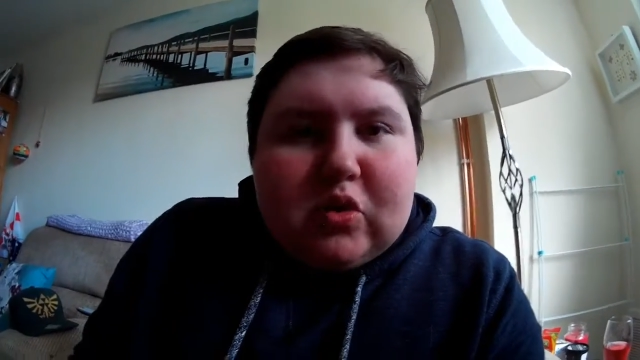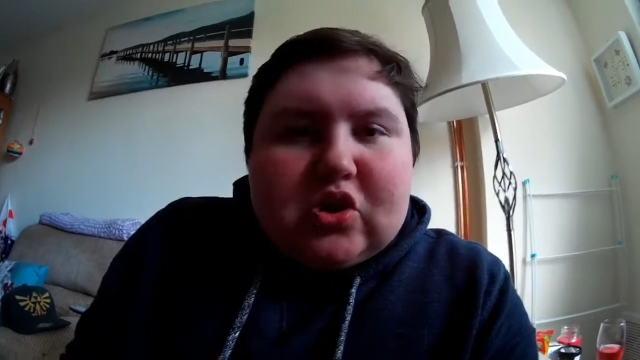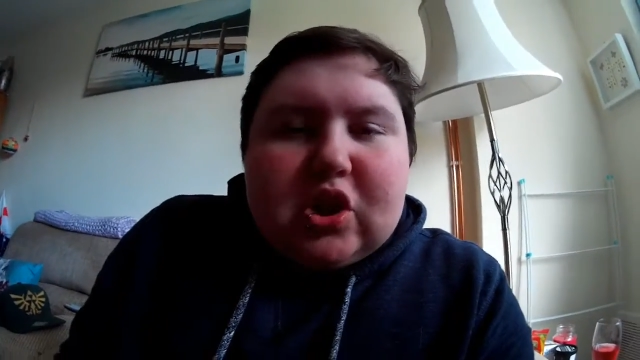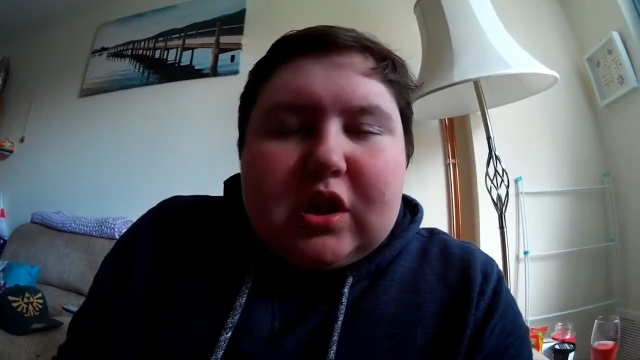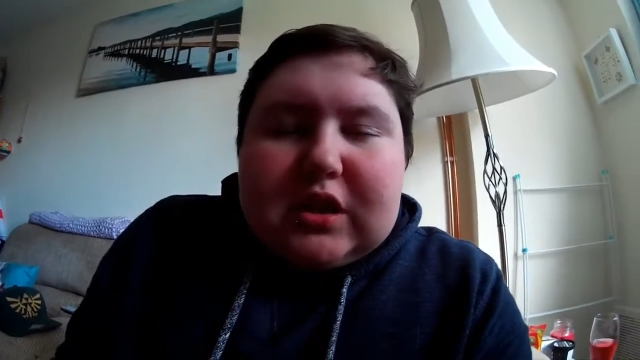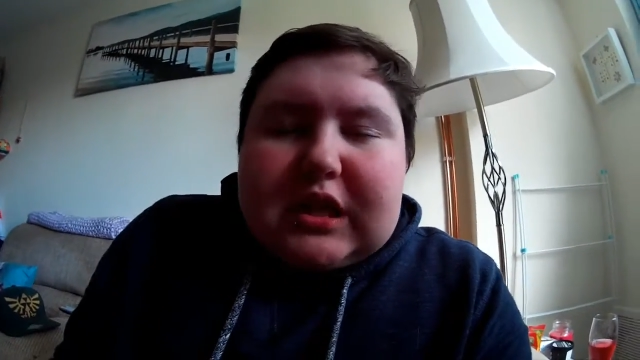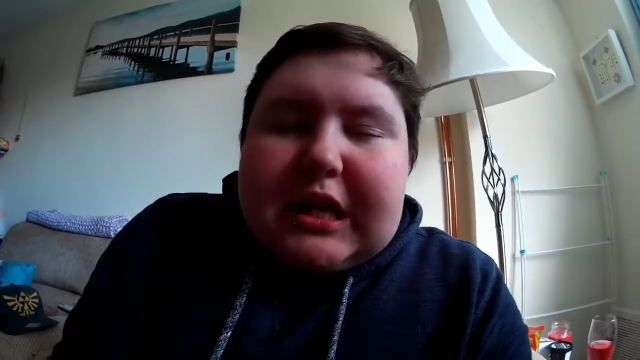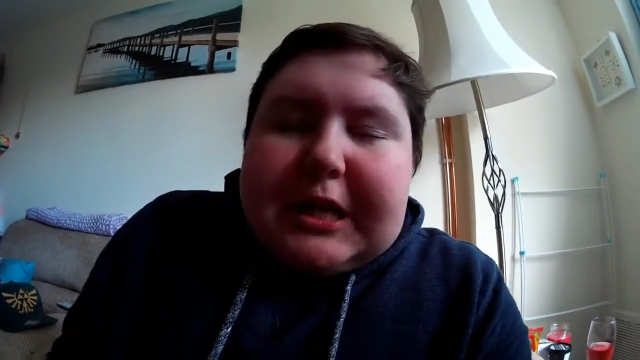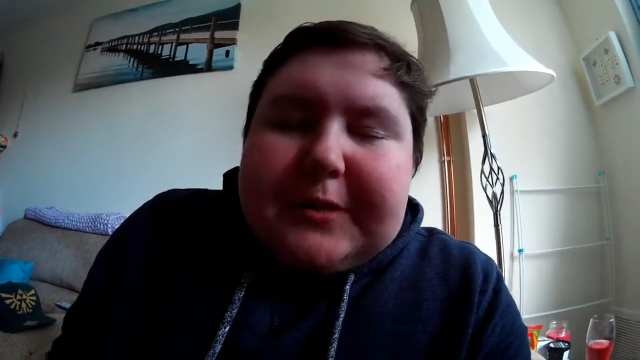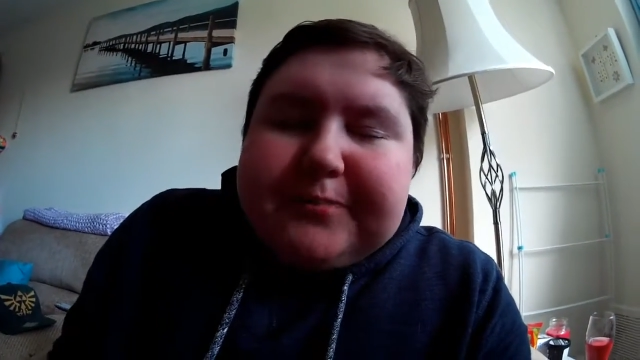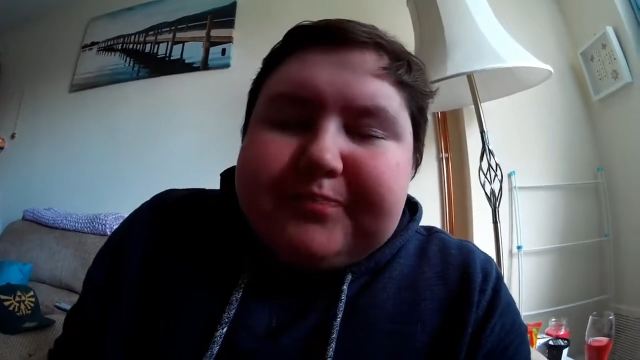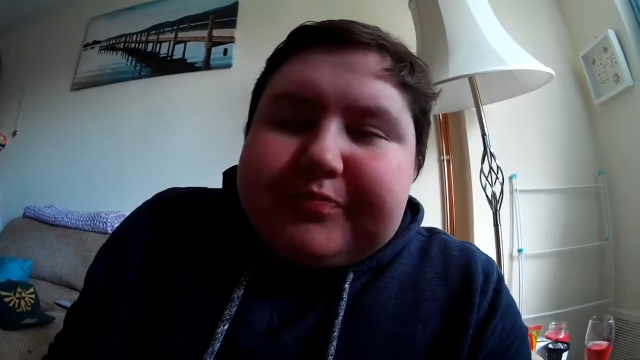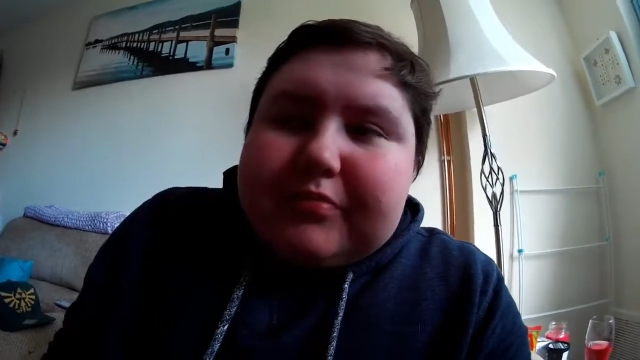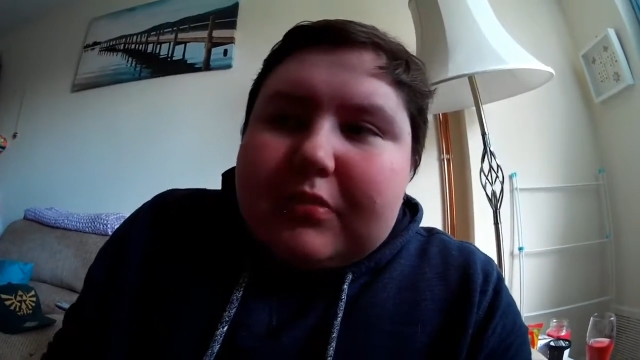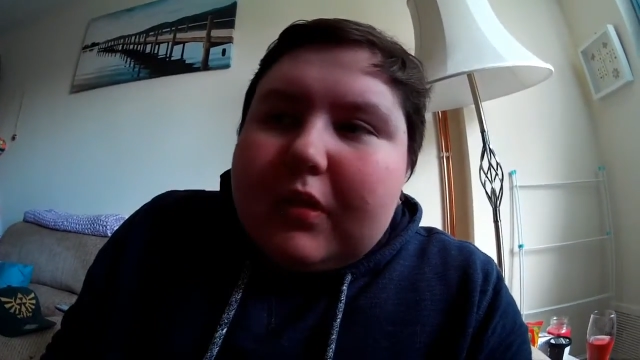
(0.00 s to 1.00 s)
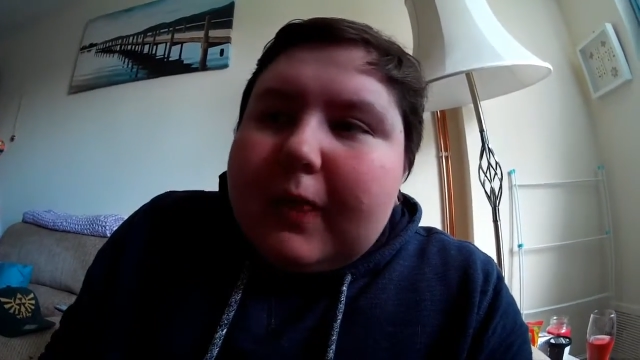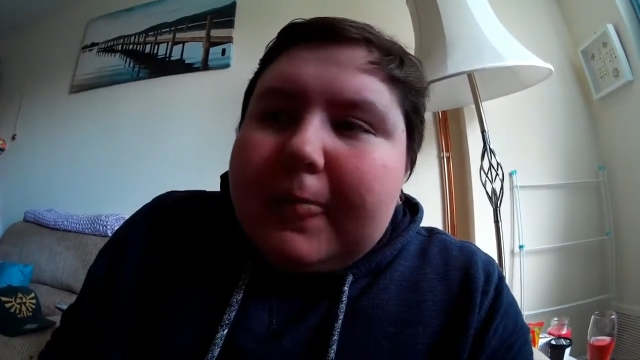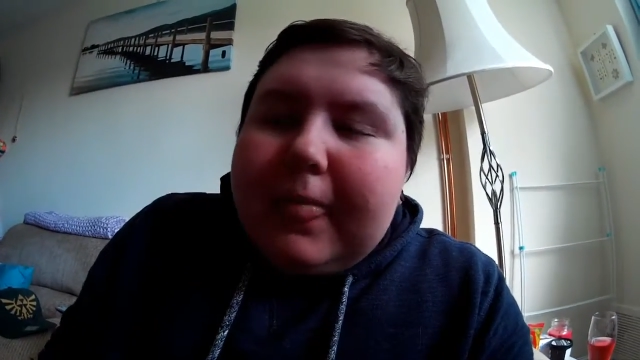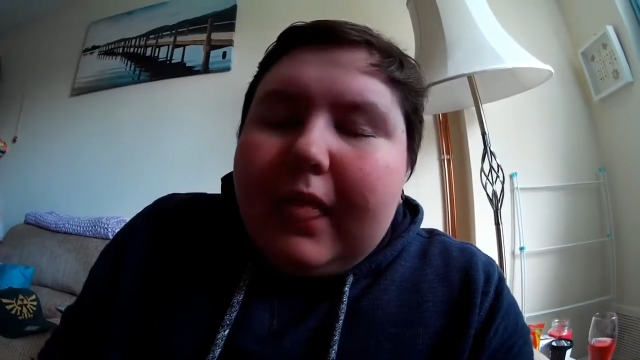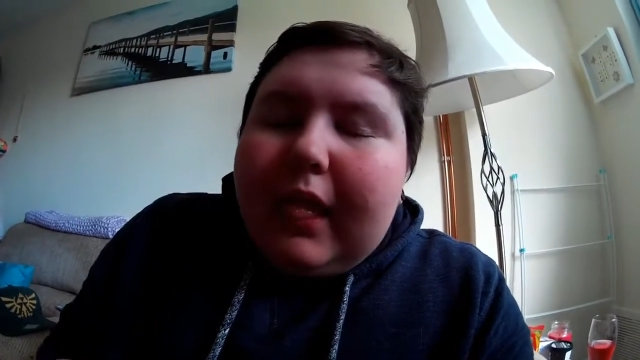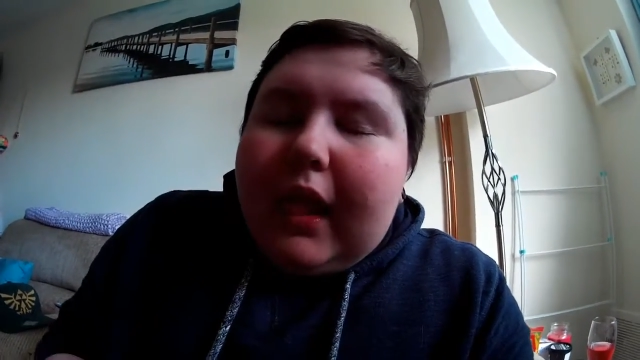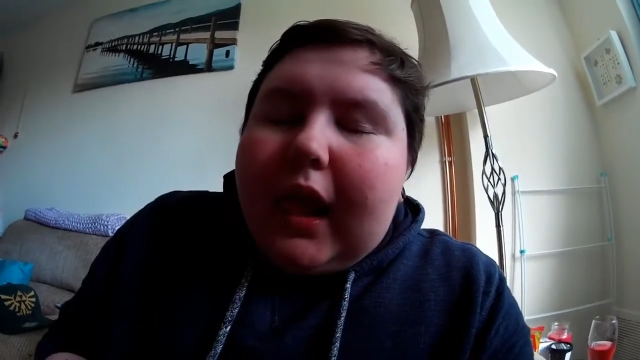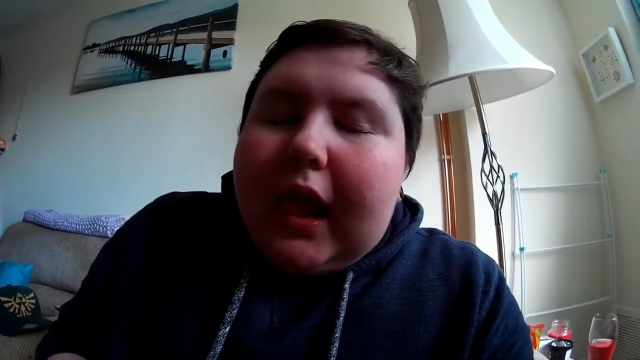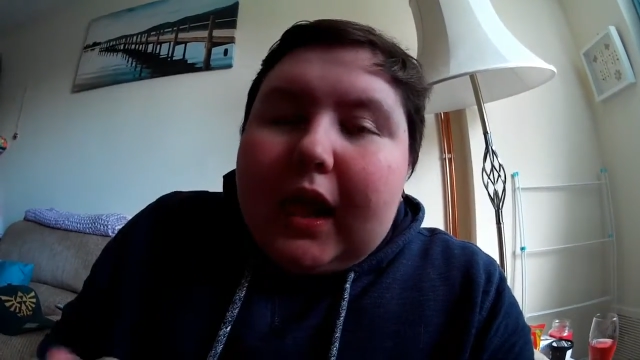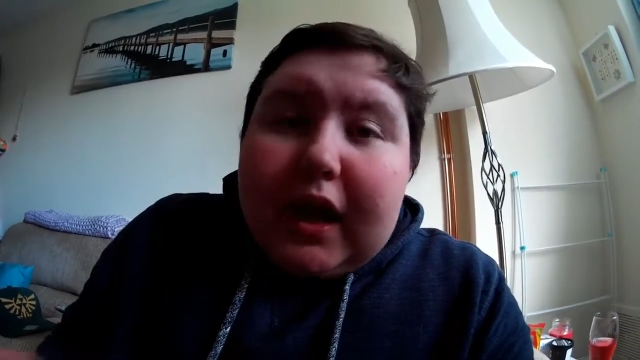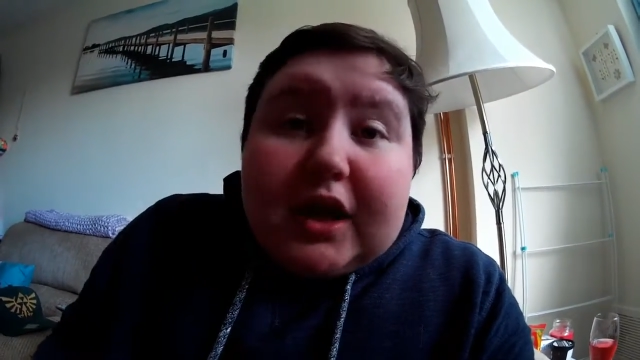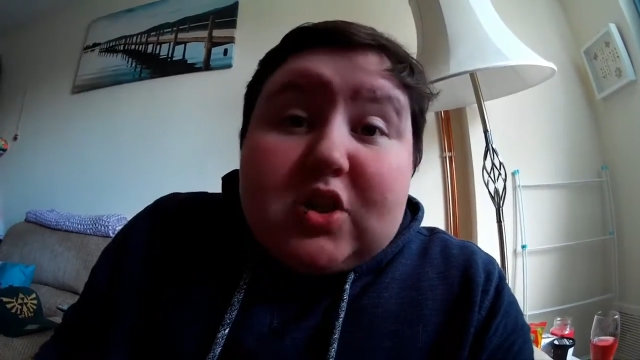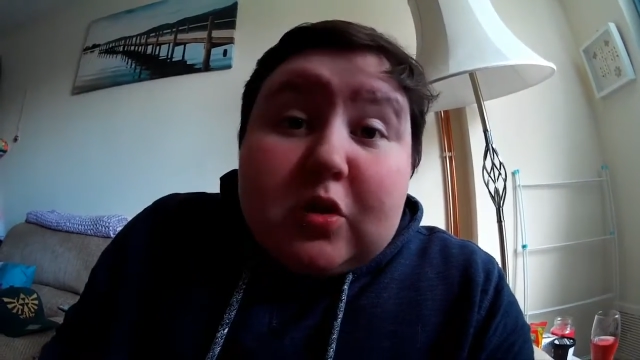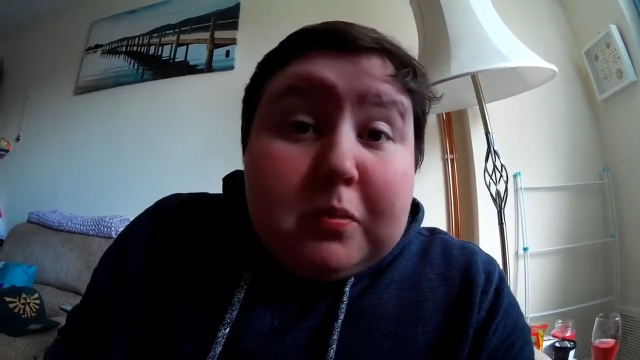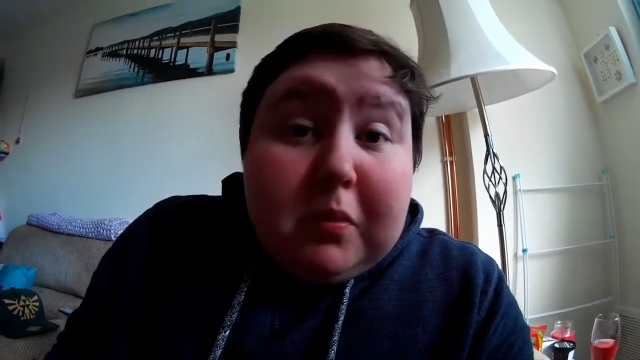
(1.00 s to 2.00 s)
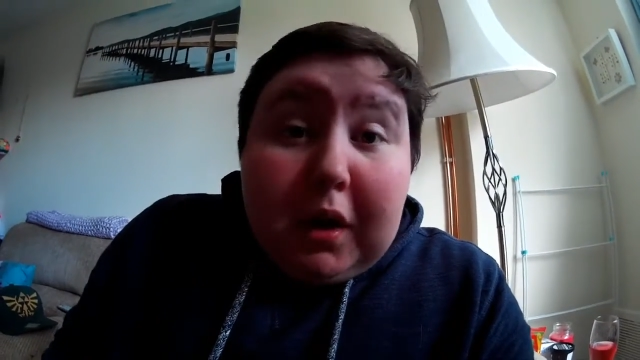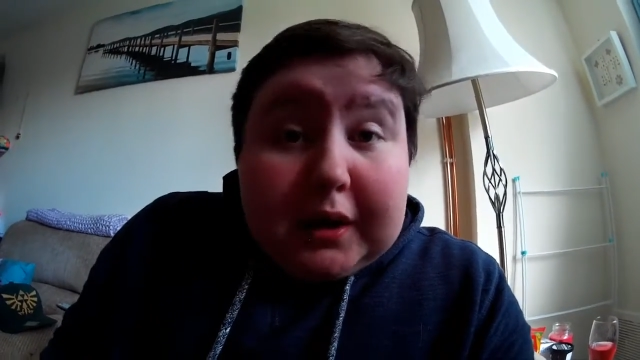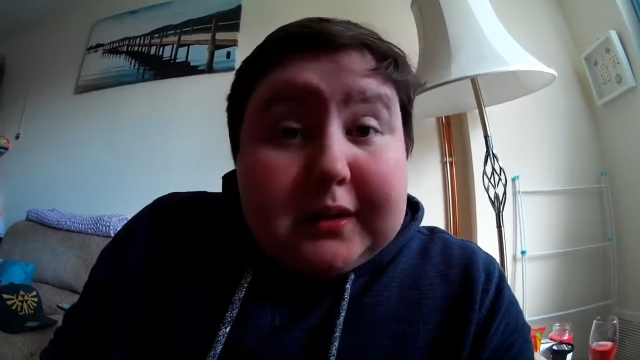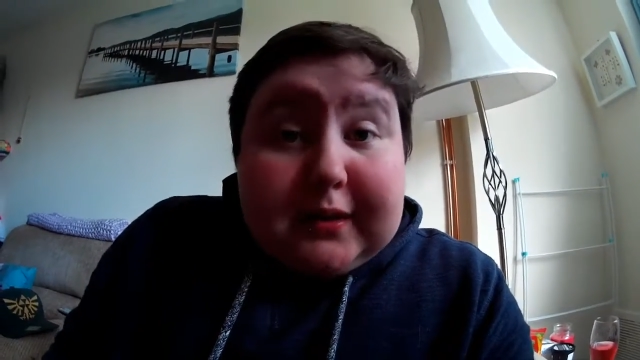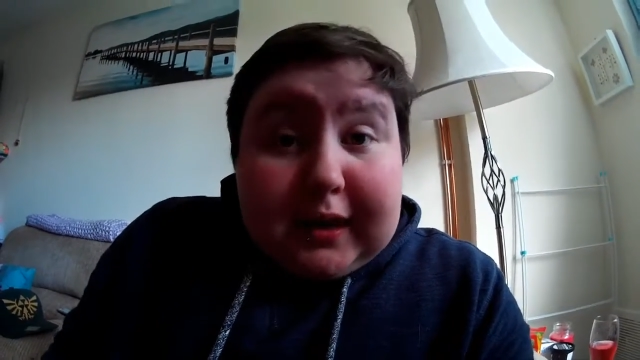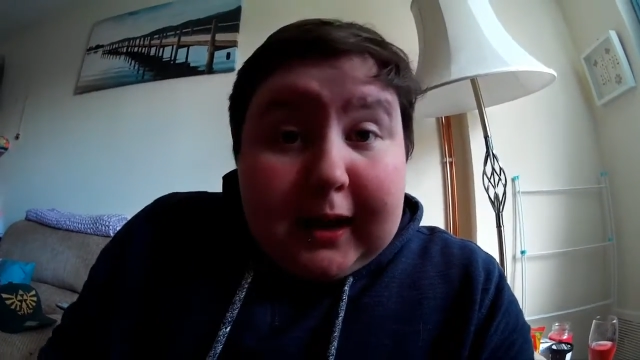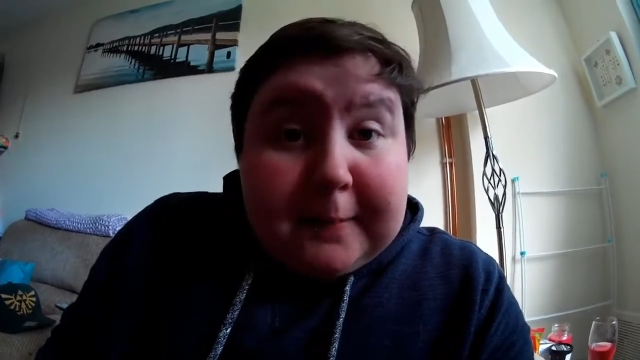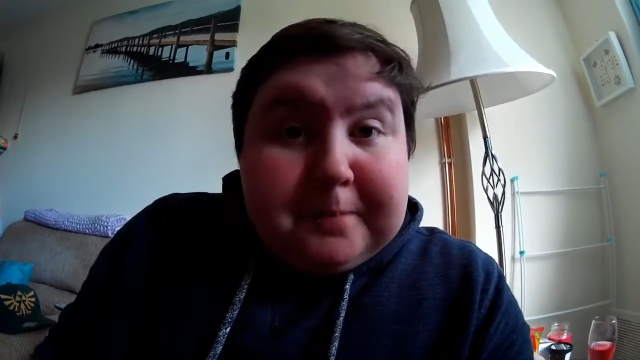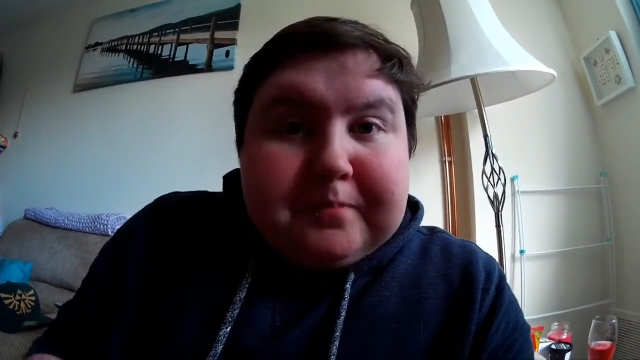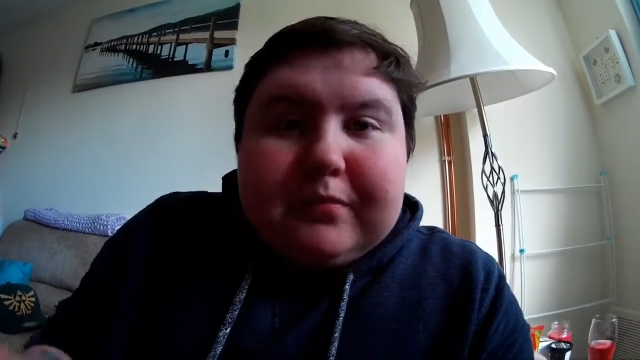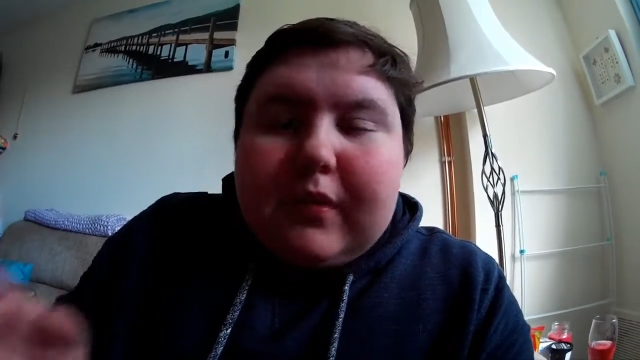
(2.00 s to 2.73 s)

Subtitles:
child, and I don't mind that.